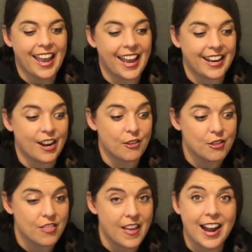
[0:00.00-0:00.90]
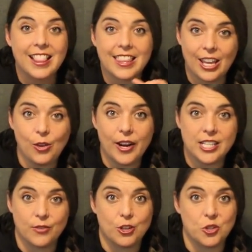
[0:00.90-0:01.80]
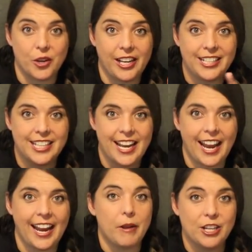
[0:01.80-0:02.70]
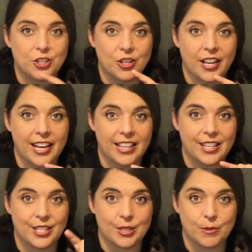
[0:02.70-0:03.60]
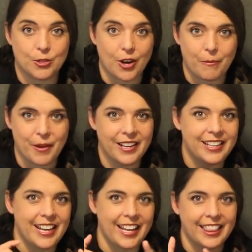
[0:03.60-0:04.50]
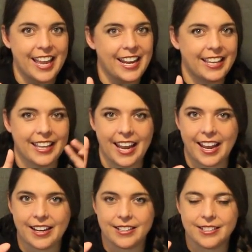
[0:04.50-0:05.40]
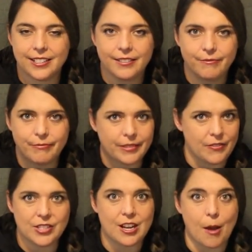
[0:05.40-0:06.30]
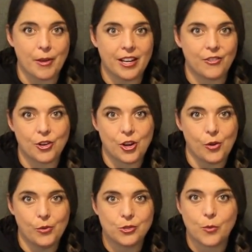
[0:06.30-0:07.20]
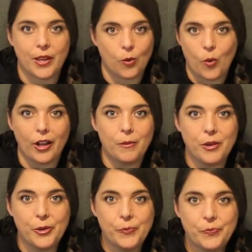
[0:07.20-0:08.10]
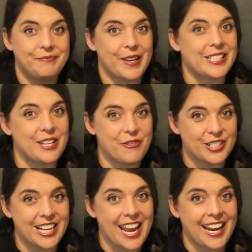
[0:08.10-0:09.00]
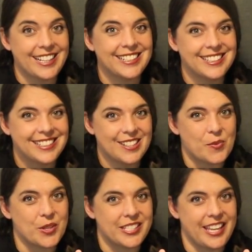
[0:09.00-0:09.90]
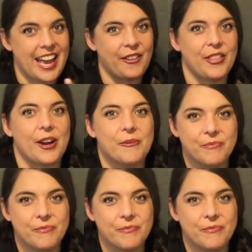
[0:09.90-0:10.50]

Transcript: And other than that, thank you guys for joining today. Make sure to hit the subscribe button and like and leave us a comment if you're new so we can welcome you. That's it for today. We'll see you out there.